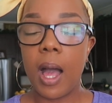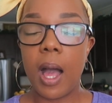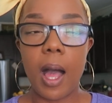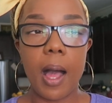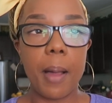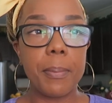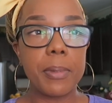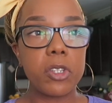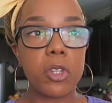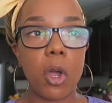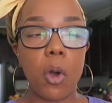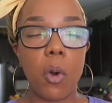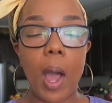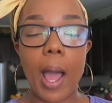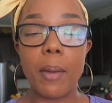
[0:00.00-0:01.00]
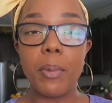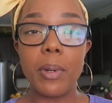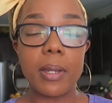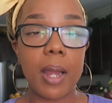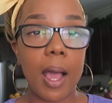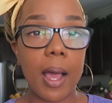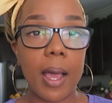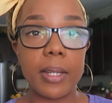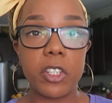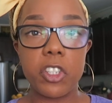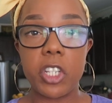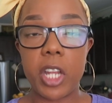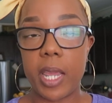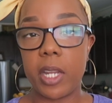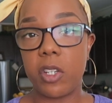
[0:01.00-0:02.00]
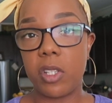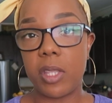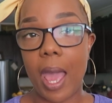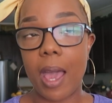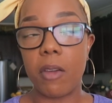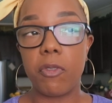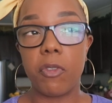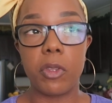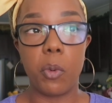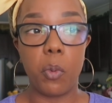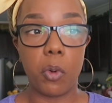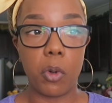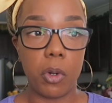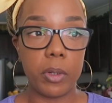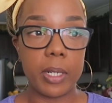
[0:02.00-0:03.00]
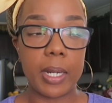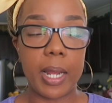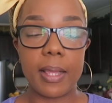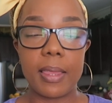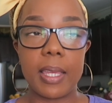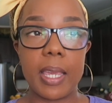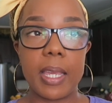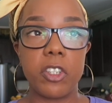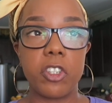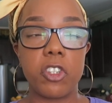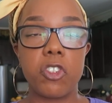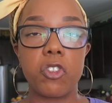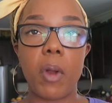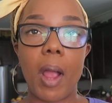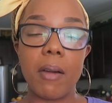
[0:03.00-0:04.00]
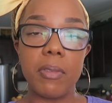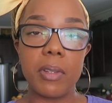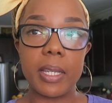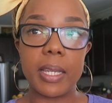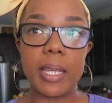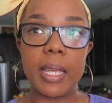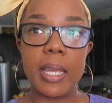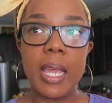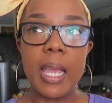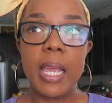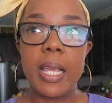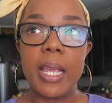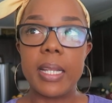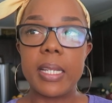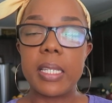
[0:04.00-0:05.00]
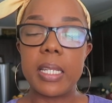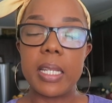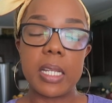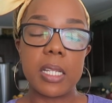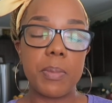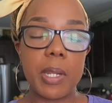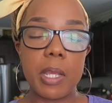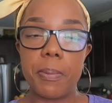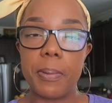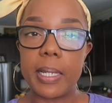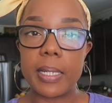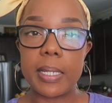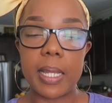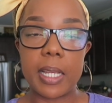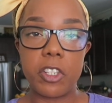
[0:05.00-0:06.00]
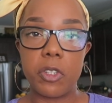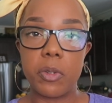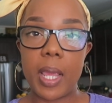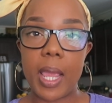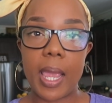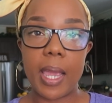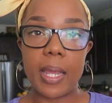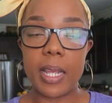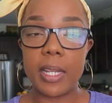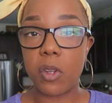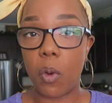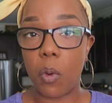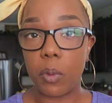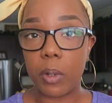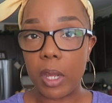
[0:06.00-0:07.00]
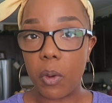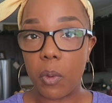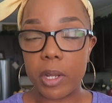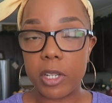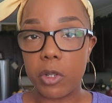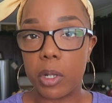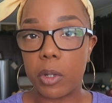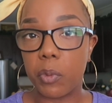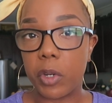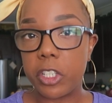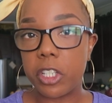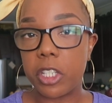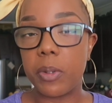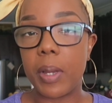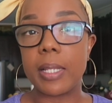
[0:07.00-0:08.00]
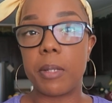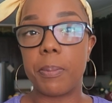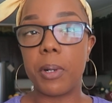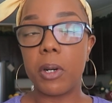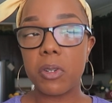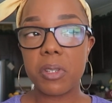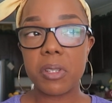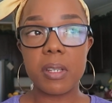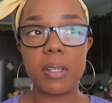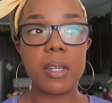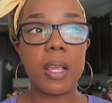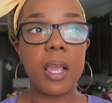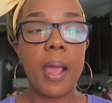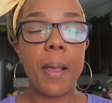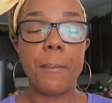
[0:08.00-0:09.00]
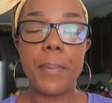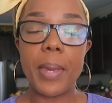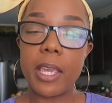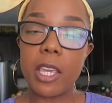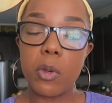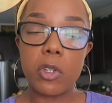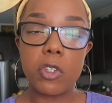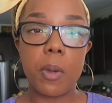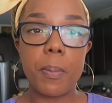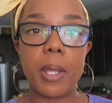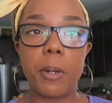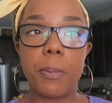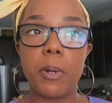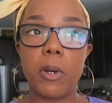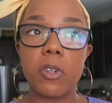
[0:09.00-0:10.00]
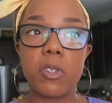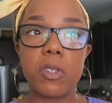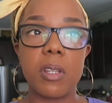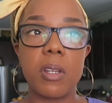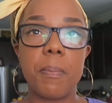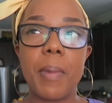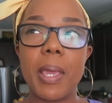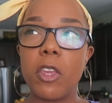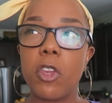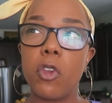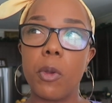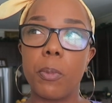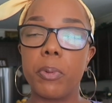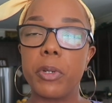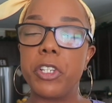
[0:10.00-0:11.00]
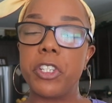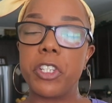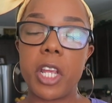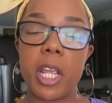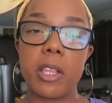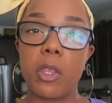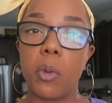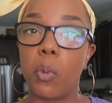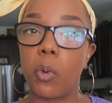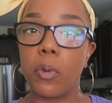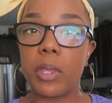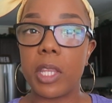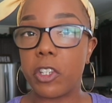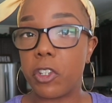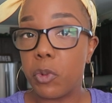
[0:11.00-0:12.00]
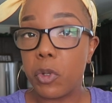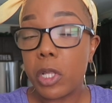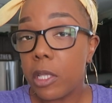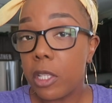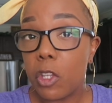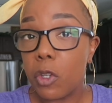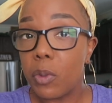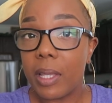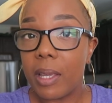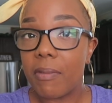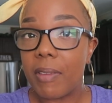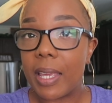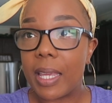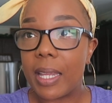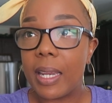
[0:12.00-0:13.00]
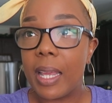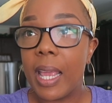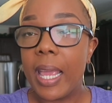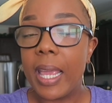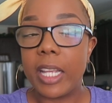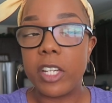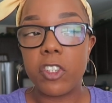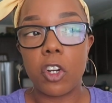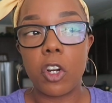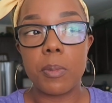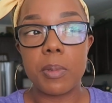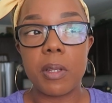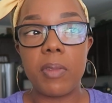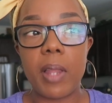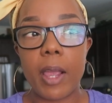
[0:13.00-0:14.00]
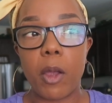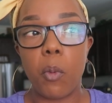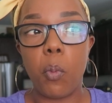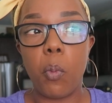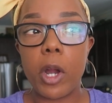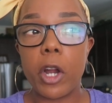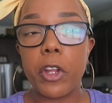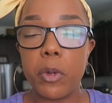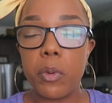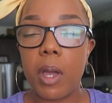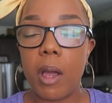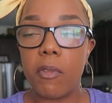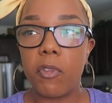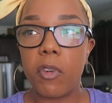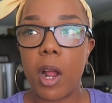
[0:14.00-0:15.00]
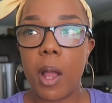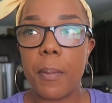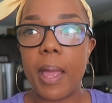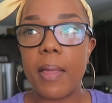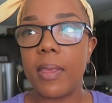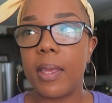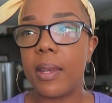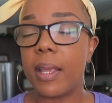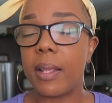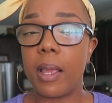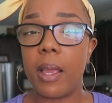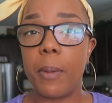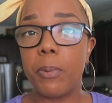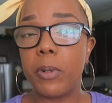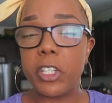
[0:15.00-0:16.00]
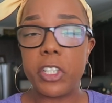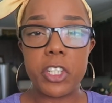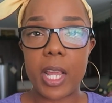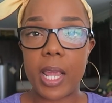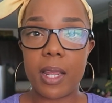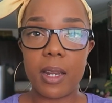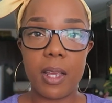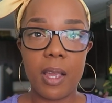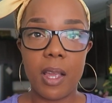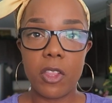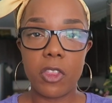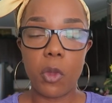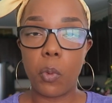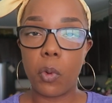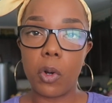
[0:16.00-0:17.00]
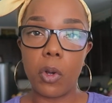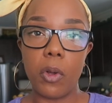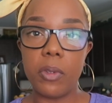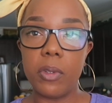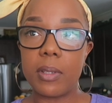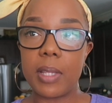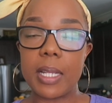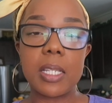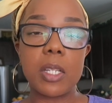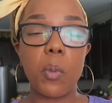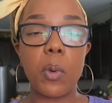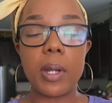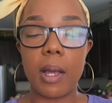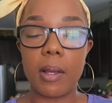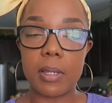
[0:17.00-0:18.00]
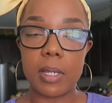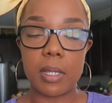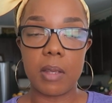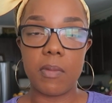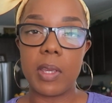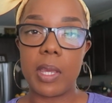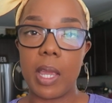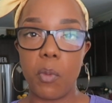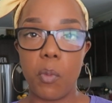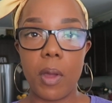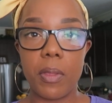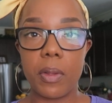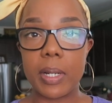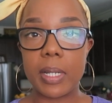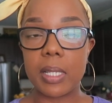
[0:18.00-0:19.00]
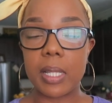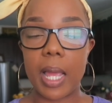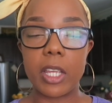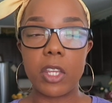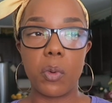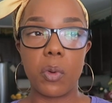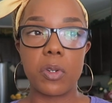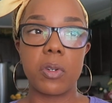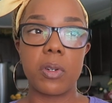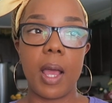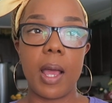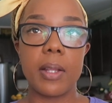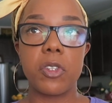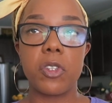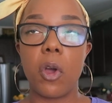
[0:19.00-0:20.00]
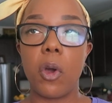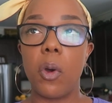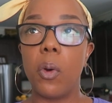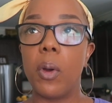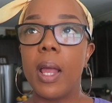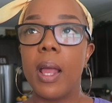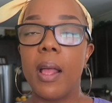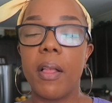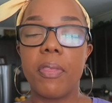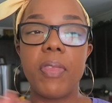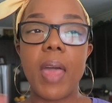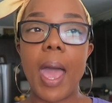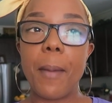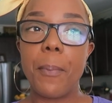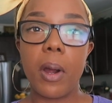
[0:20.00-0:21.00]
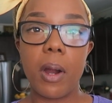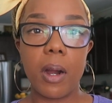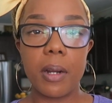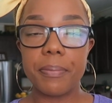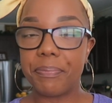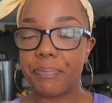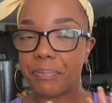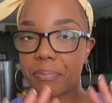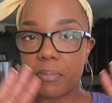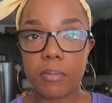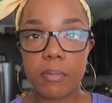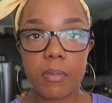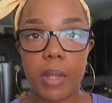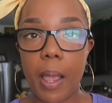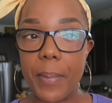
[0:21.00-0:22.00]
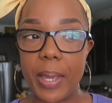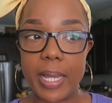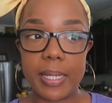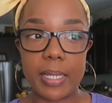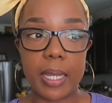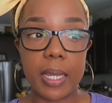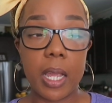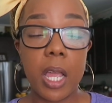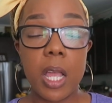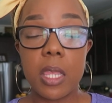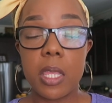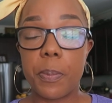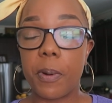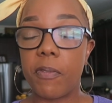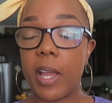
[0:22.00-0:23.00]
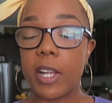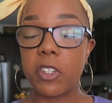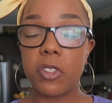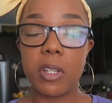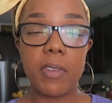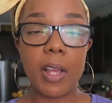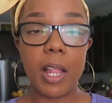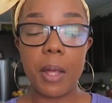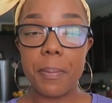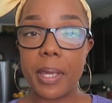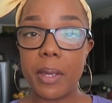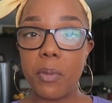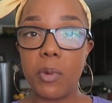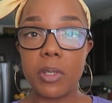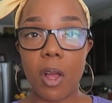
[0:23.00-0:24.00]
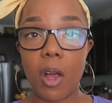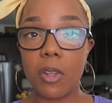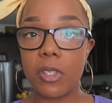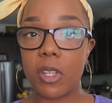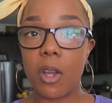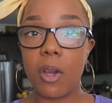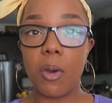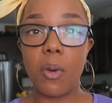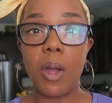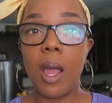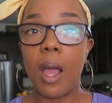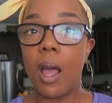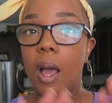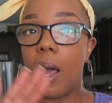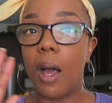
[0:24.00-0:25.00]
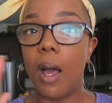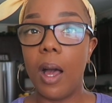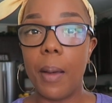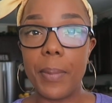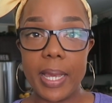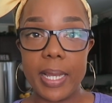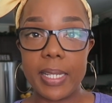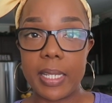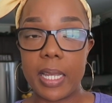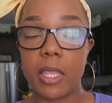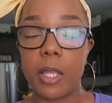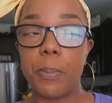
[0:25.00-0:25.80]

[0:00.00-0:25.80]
Um, so I would not change that for the world. And I think just traveling and seeing as many places as you can. It's only going to enrich you as a person, make you into a better person, make you appreciate the world that you, you live in, in terms of like where you come from, and then it, appreciate the world that someone else is living in, whether it's like yours or not. So that part, amazing. The professional development was also amazing.